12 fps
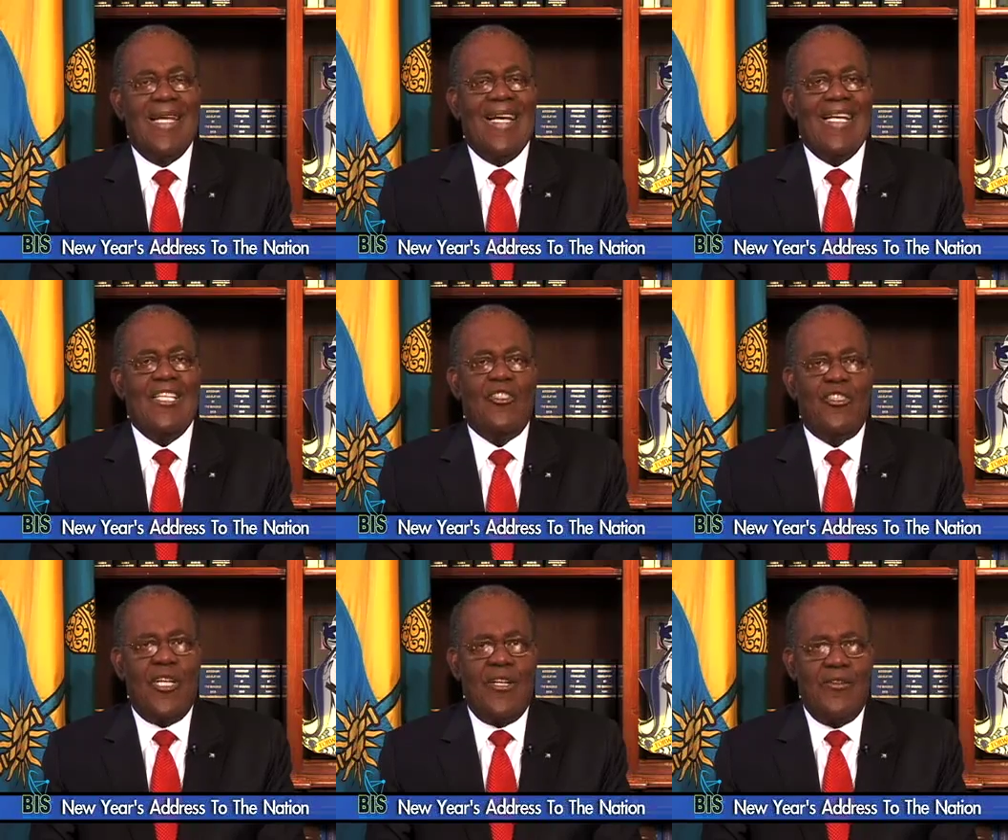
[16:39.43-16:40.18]
at
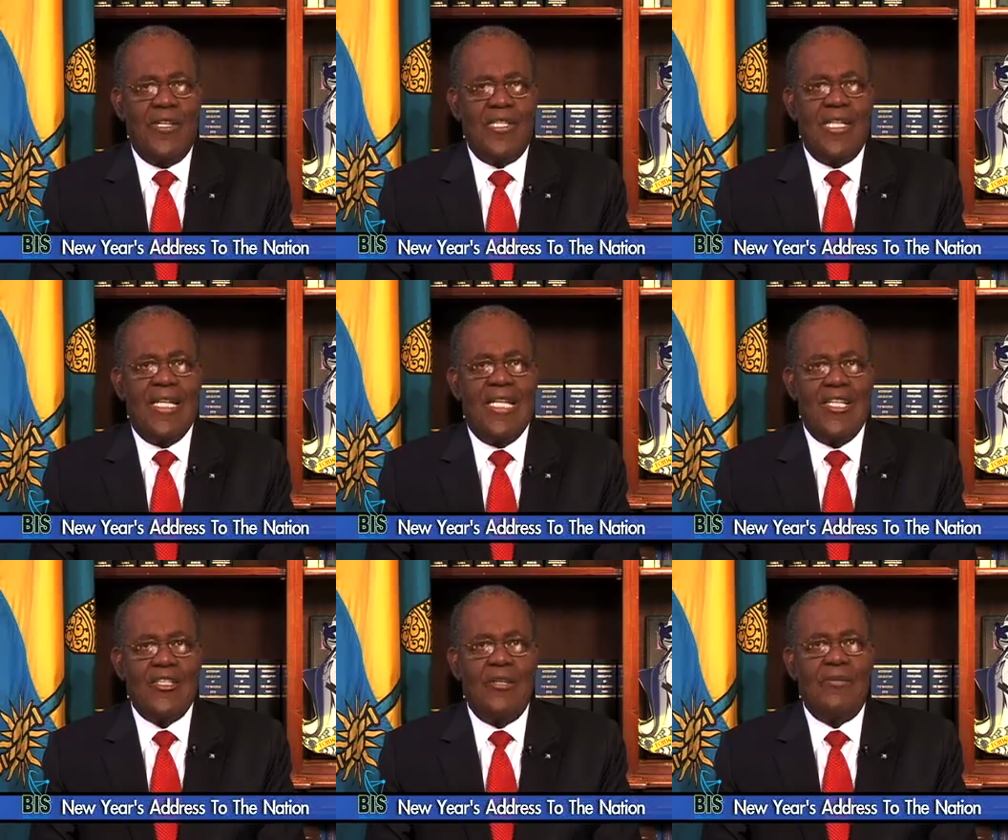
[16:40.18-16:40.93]
generous
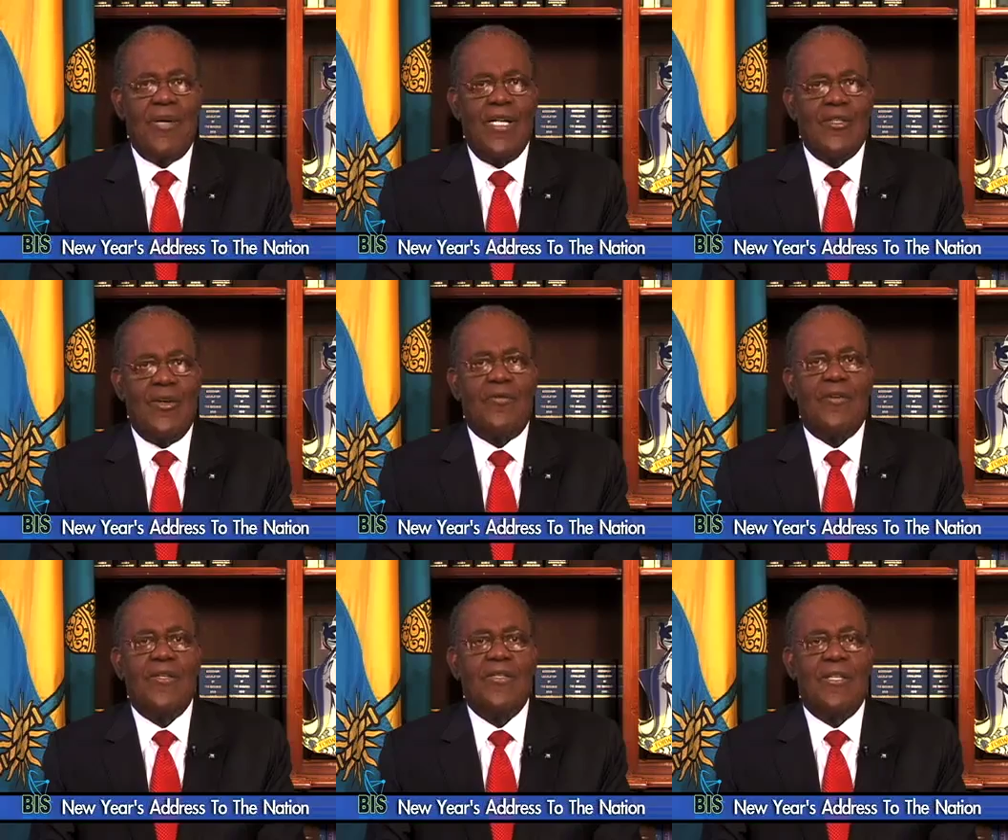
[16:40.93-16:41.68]
initial price
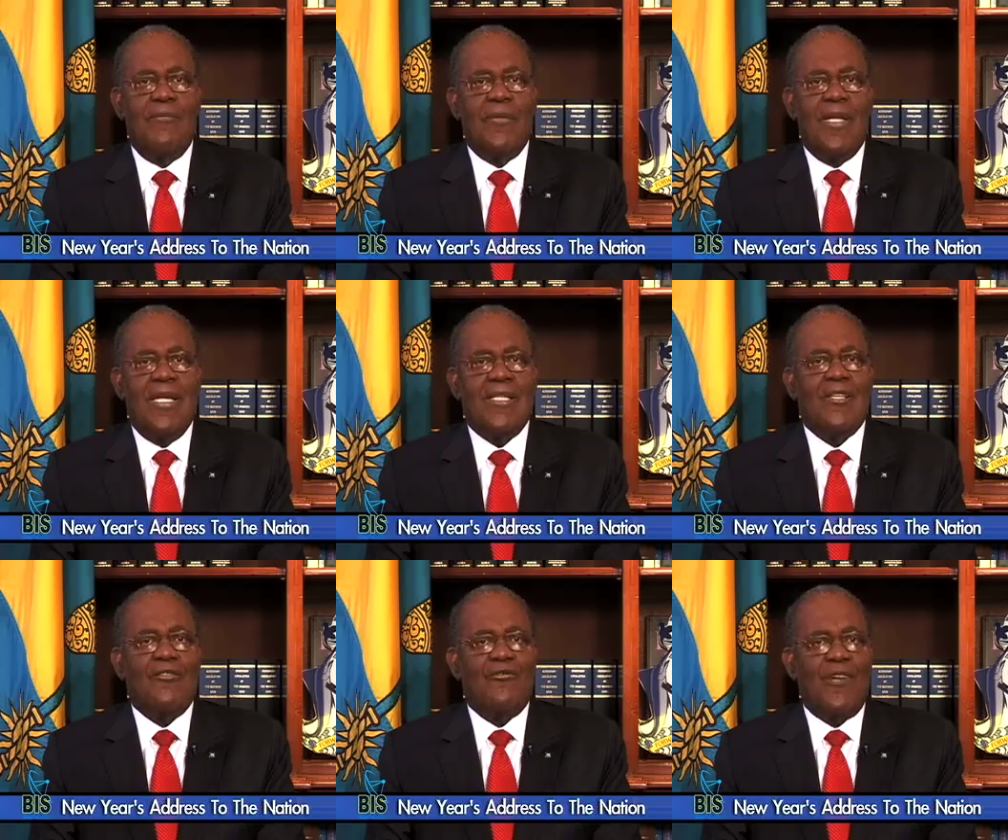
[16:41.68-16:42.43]
offerings
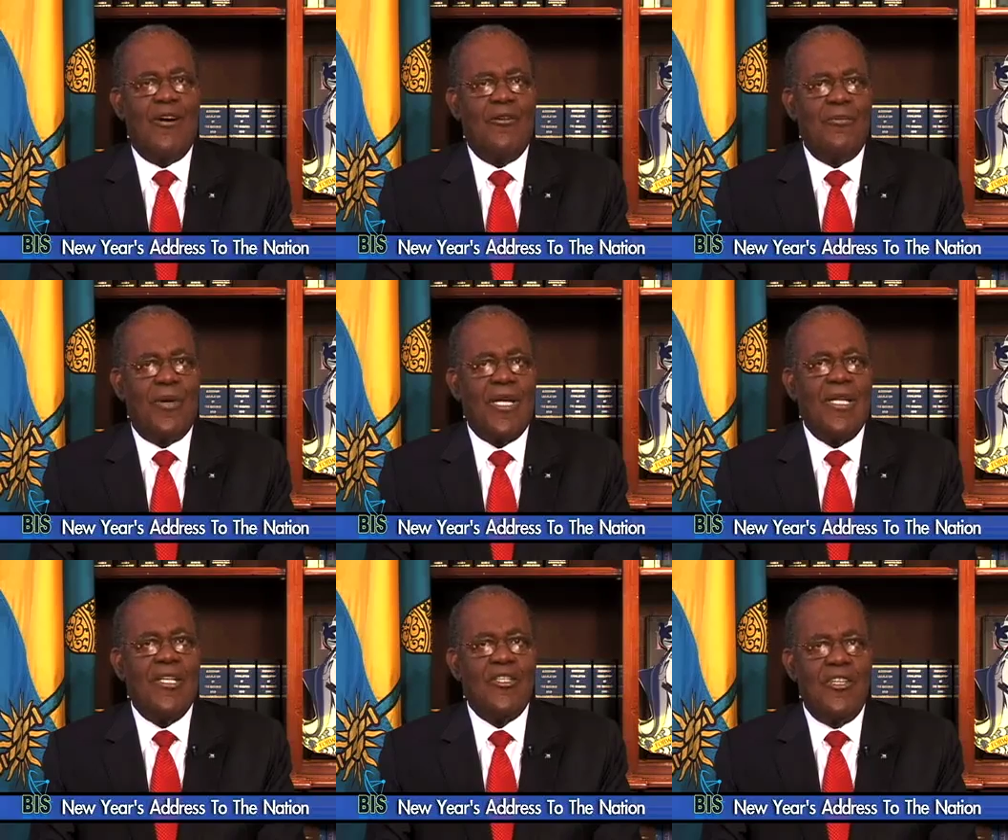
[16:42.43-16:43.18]
is a
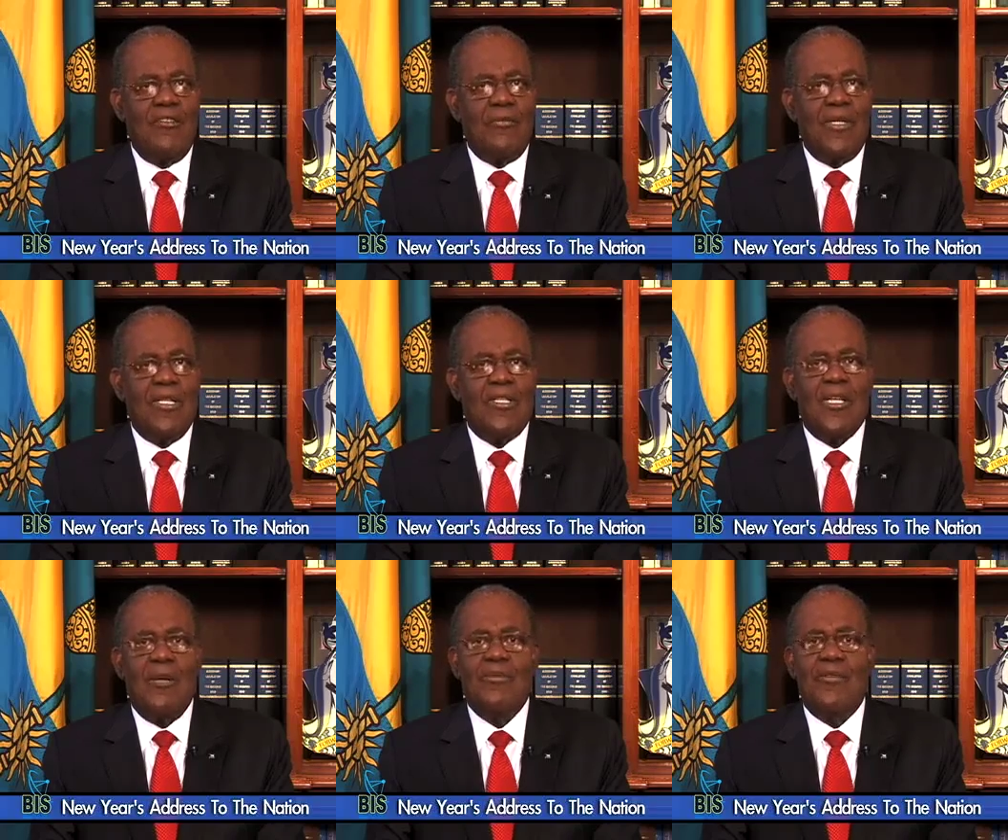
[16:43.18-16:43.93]
groundbreaking achievement in
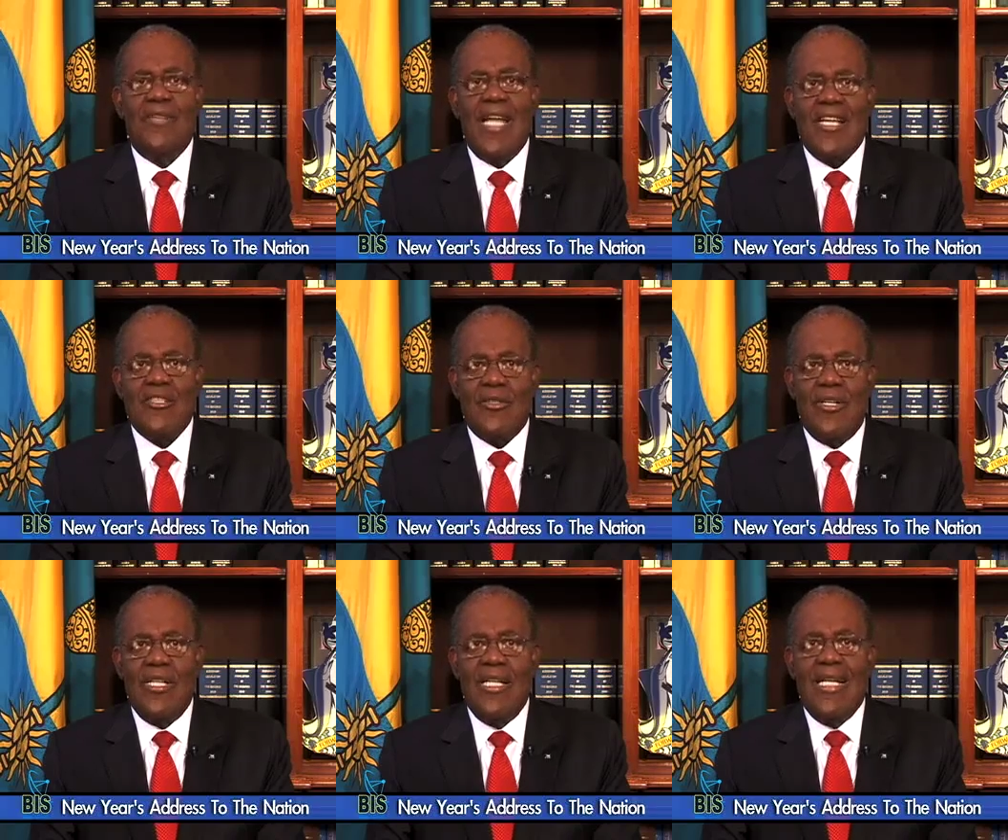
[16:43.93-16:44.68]
terms of
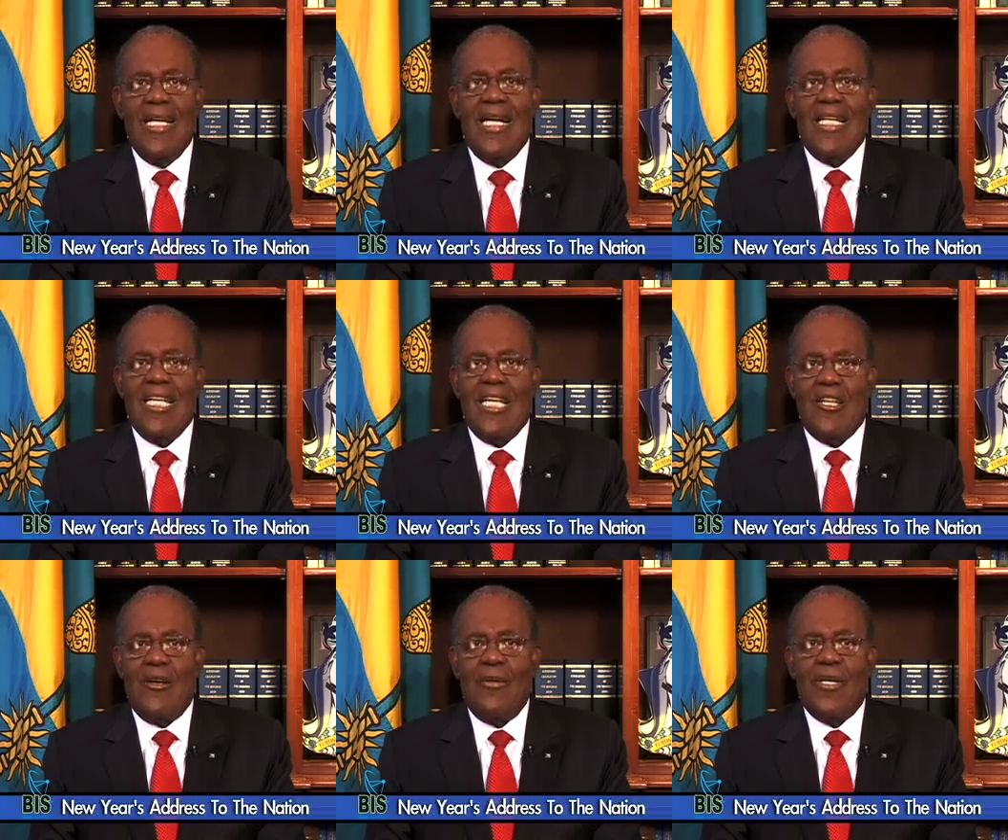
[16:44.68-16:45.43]
national and
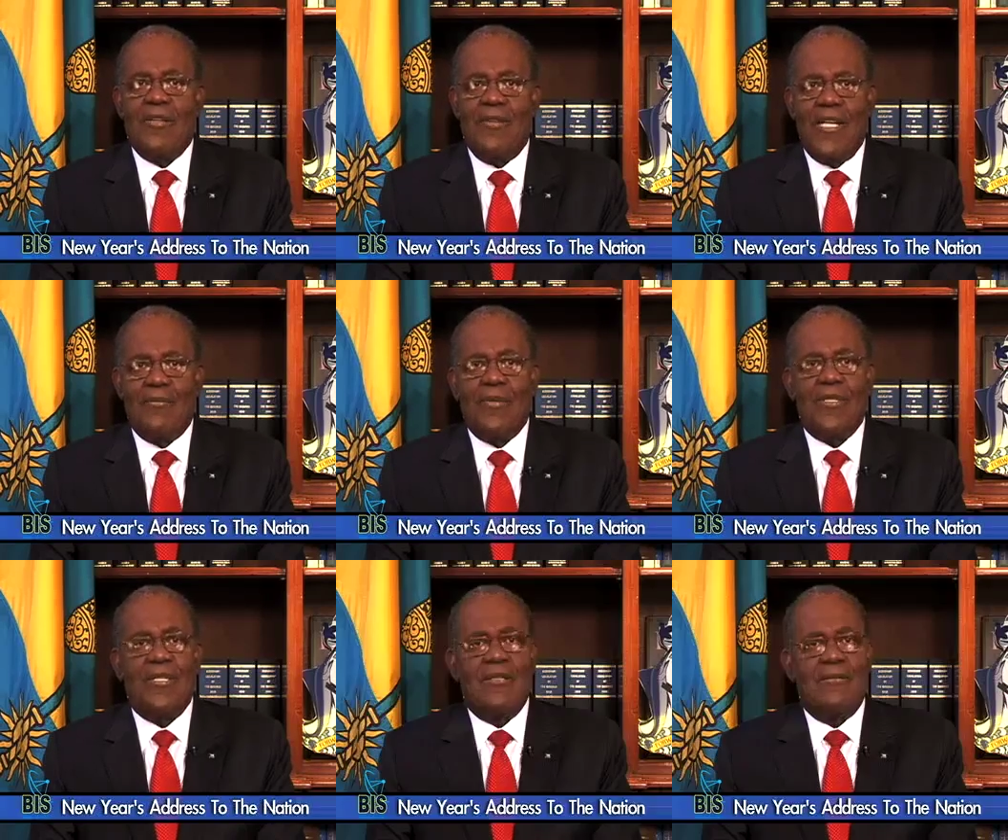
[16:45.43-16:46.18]
economic
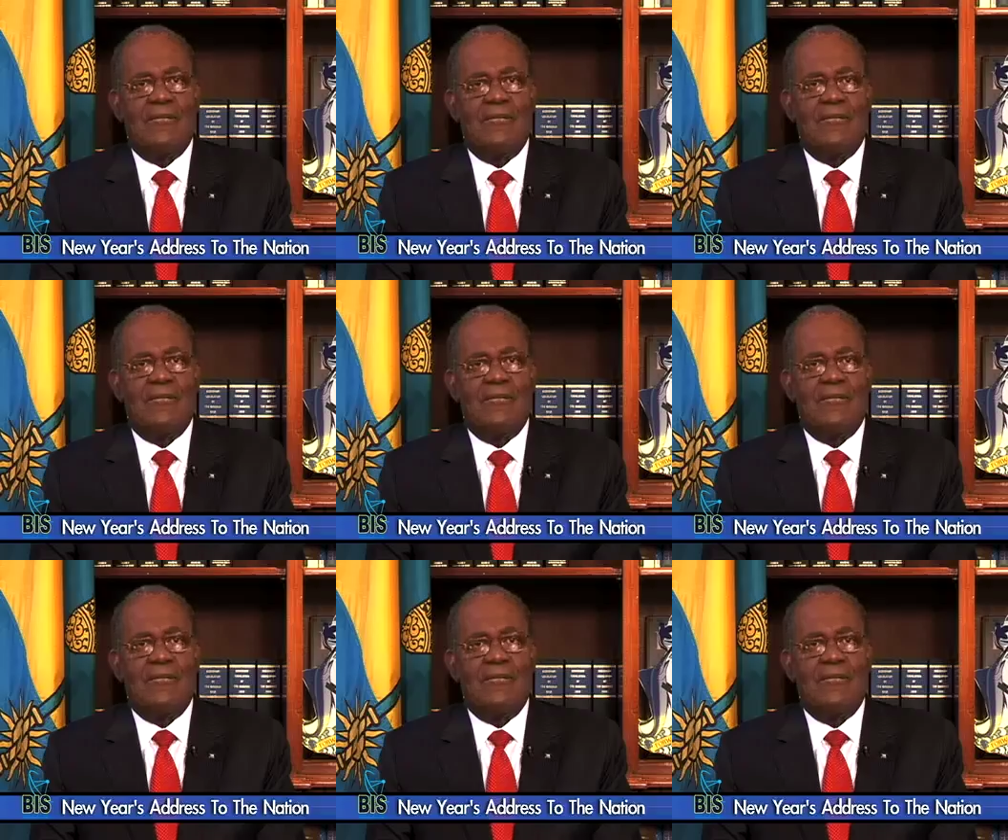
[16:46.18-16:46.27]
development.